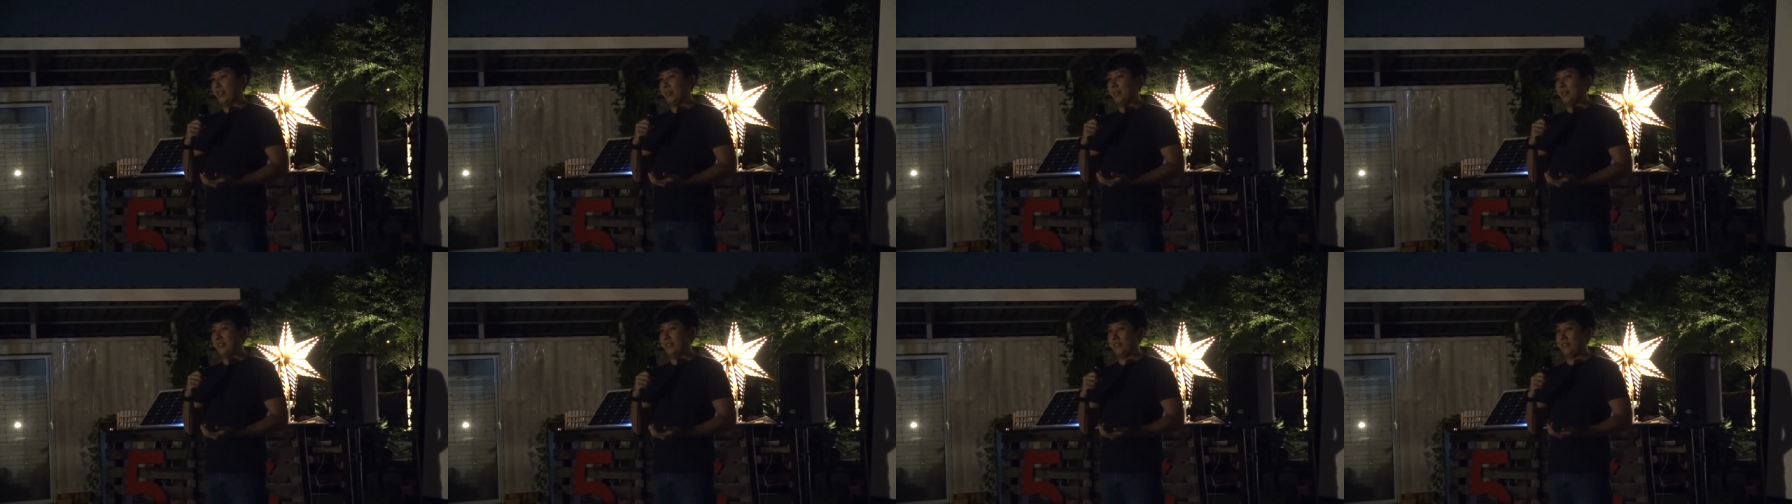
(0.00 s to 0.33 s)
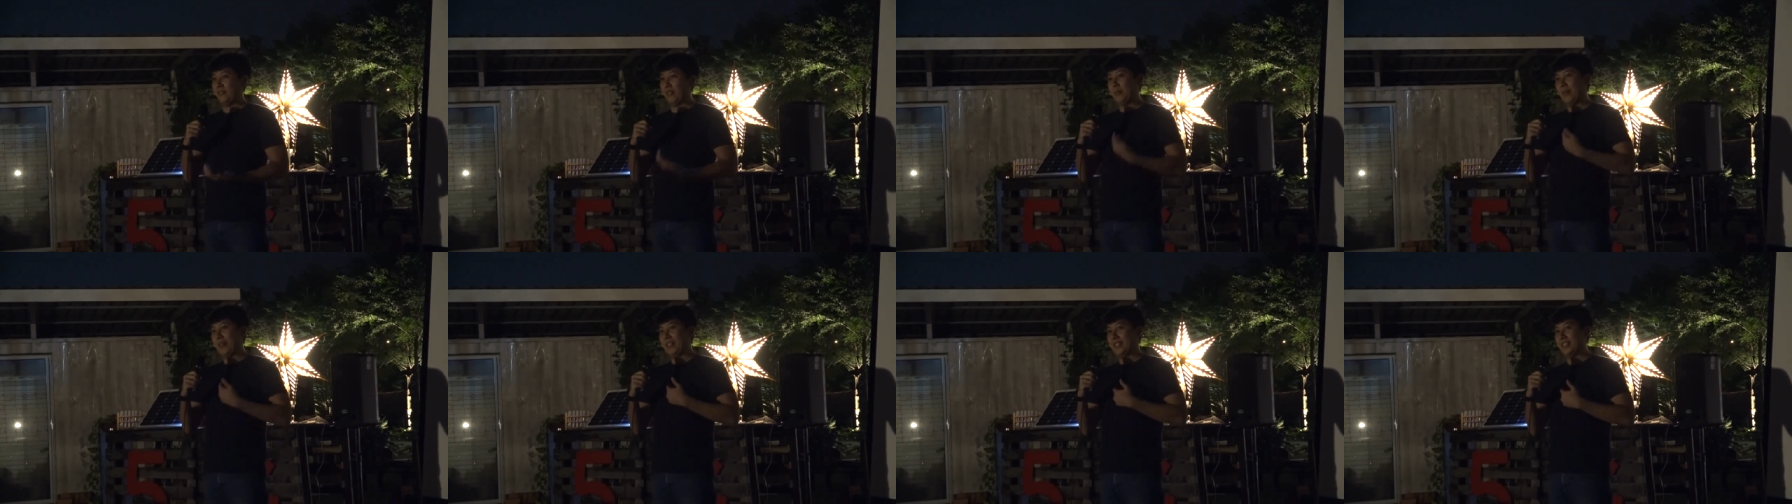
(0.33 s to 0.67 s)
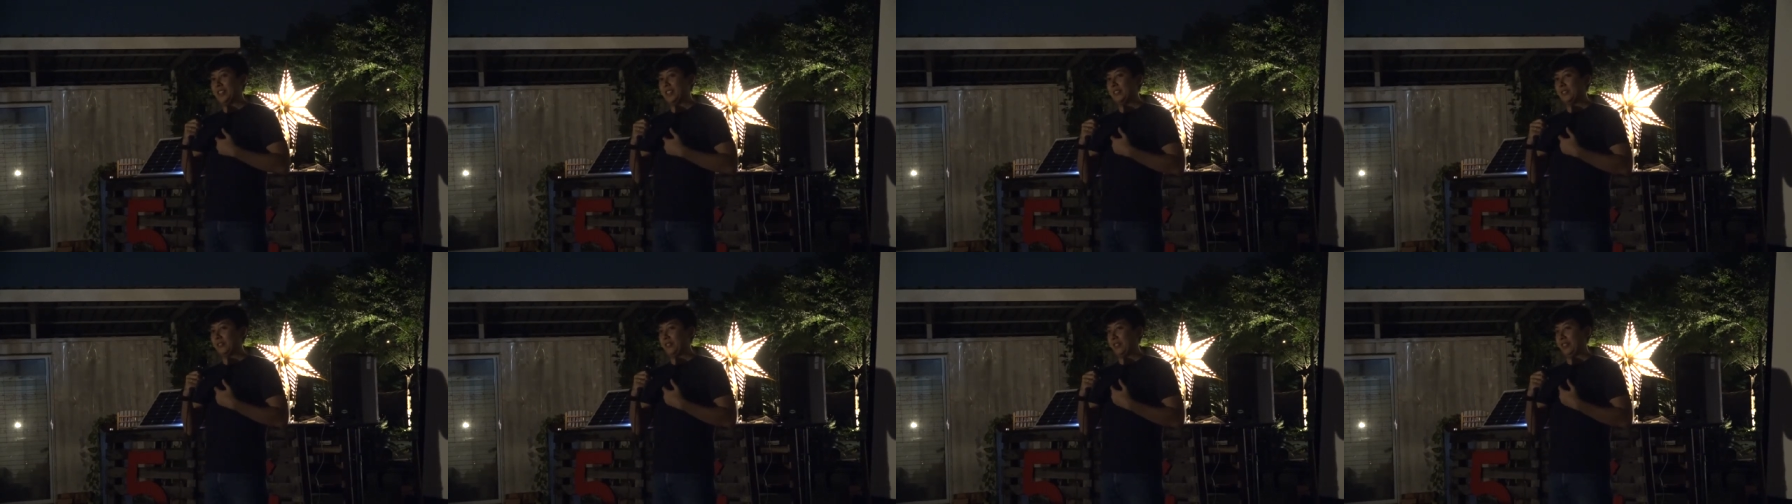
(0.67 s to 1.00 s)
And I mean for
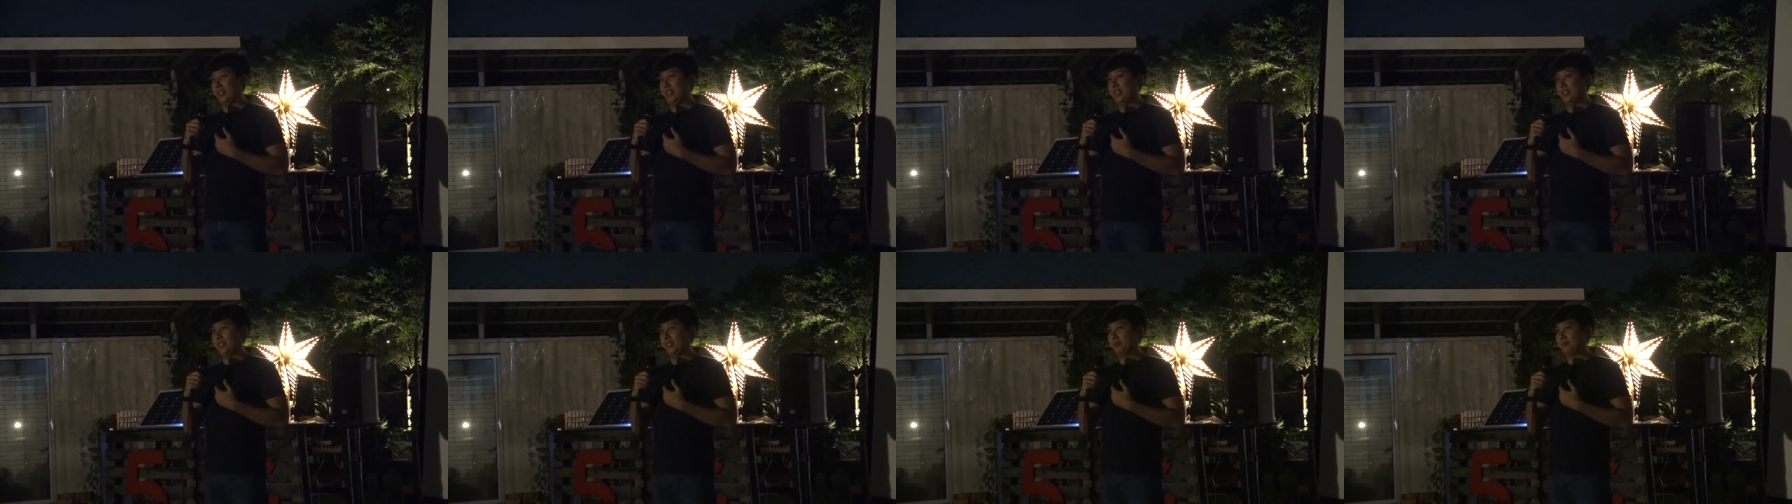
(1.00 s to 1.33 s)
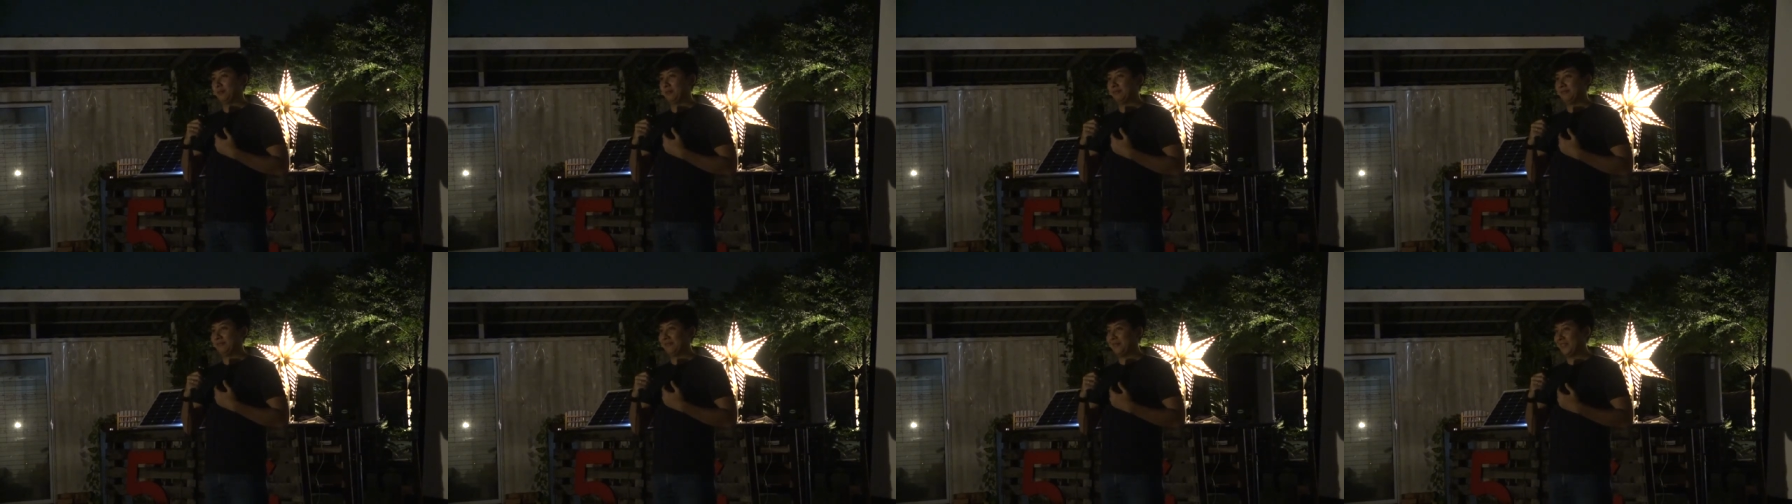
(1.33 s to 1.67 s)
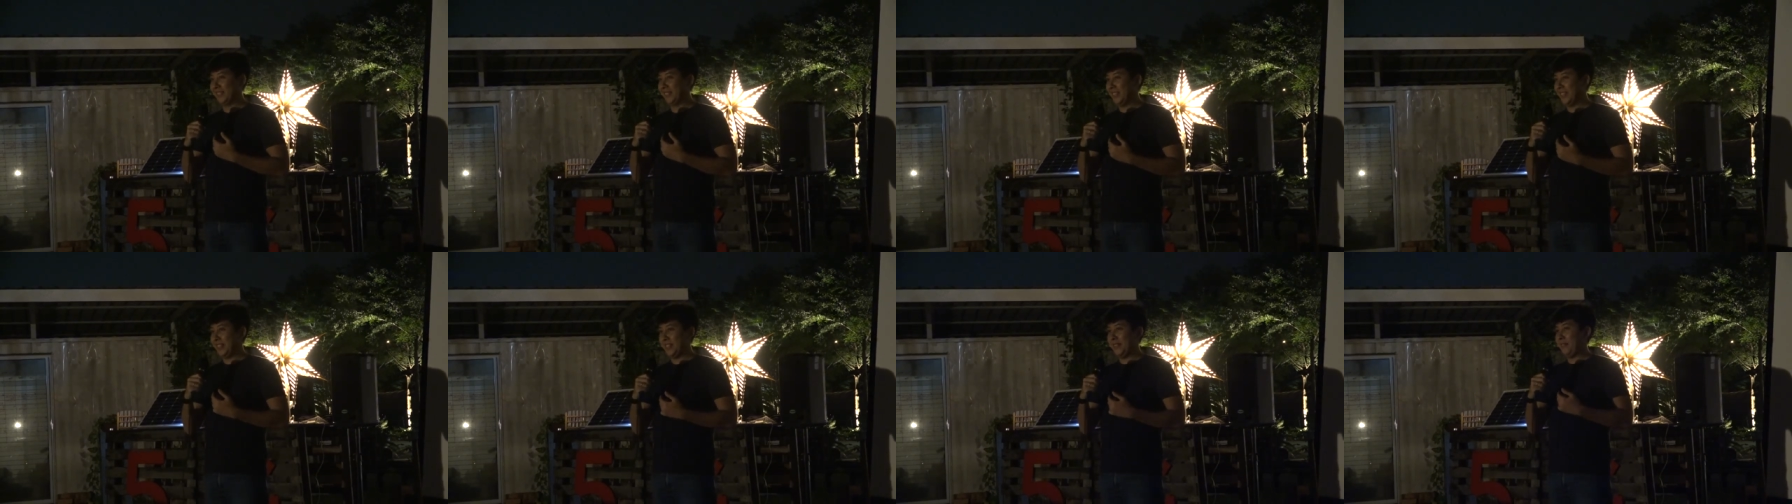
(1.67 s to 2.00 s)
myself um,
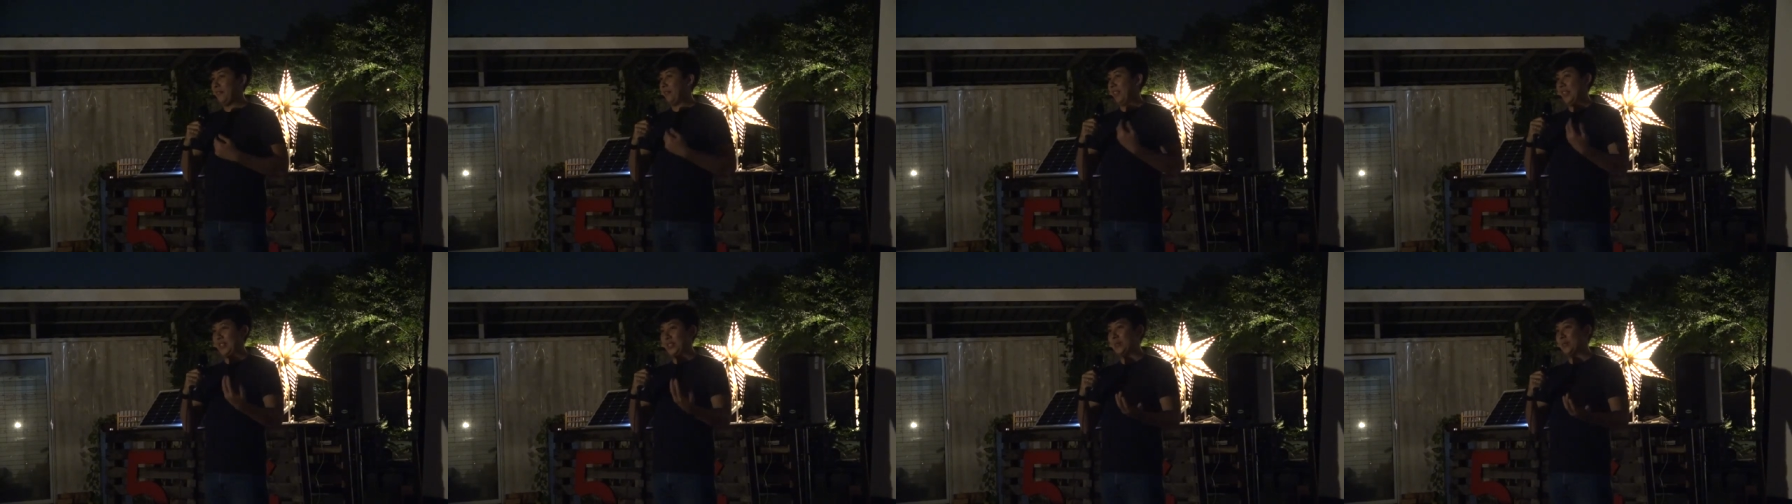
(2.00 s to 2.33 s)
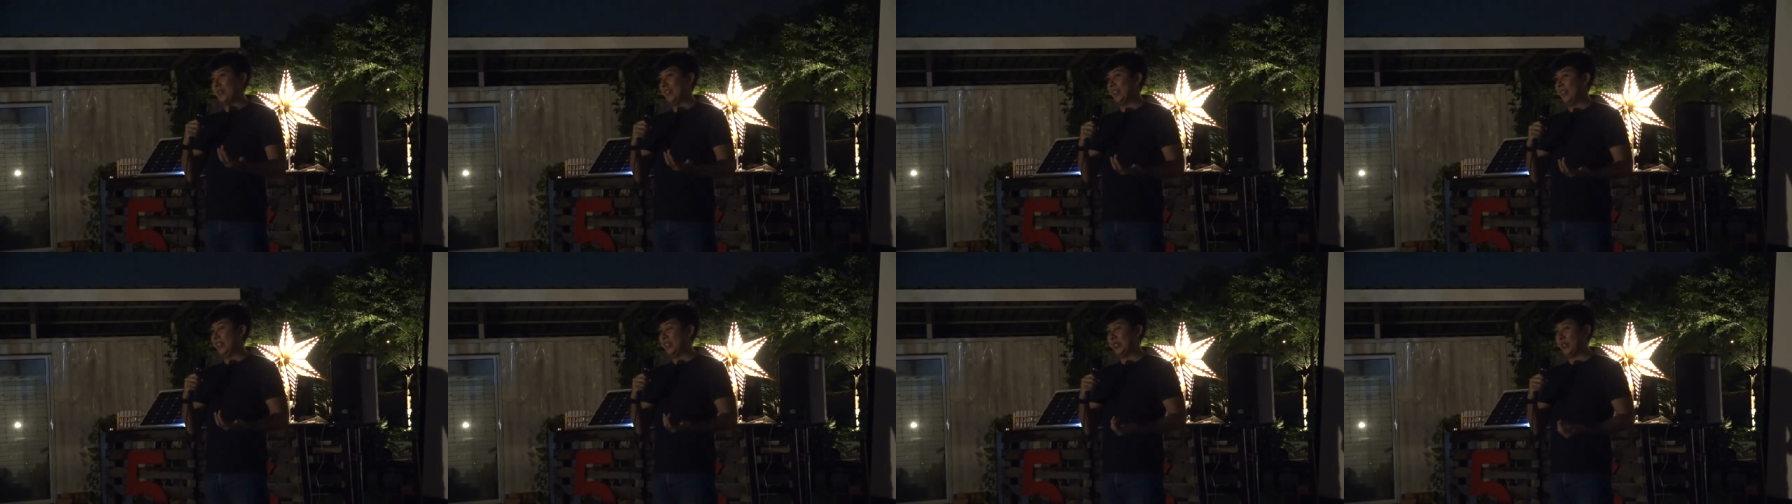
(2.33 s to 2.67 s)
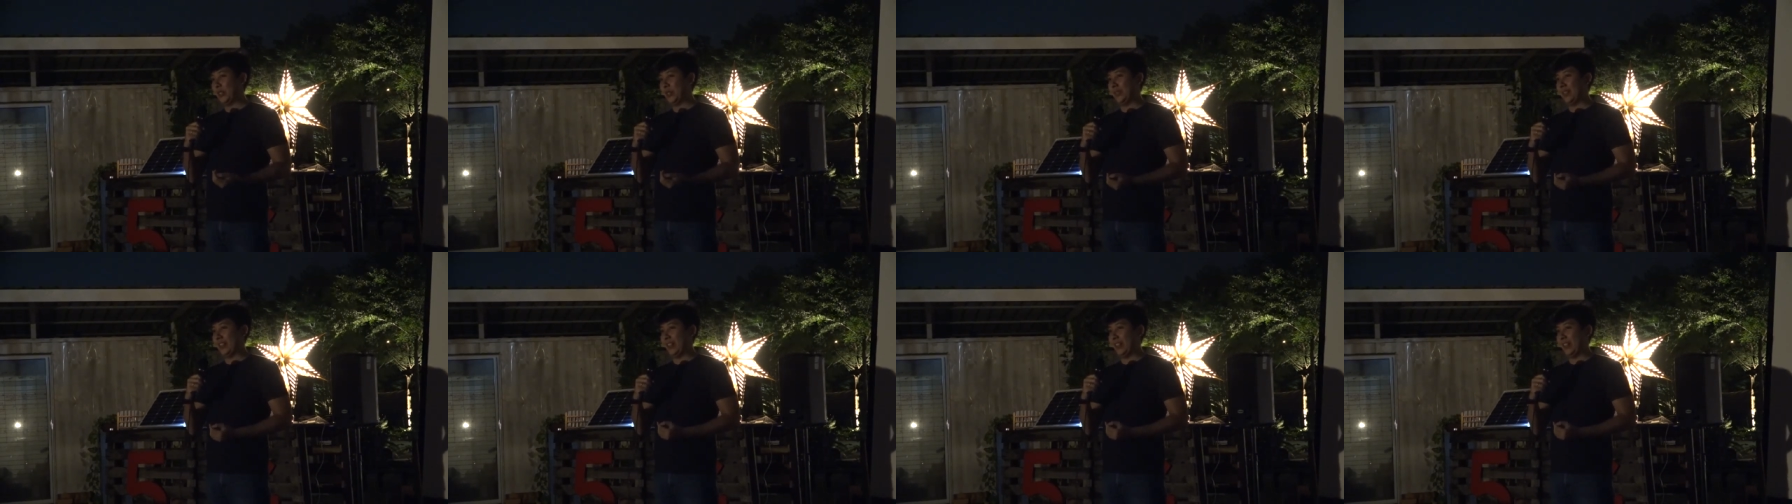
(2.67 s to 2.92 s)
that's not my day job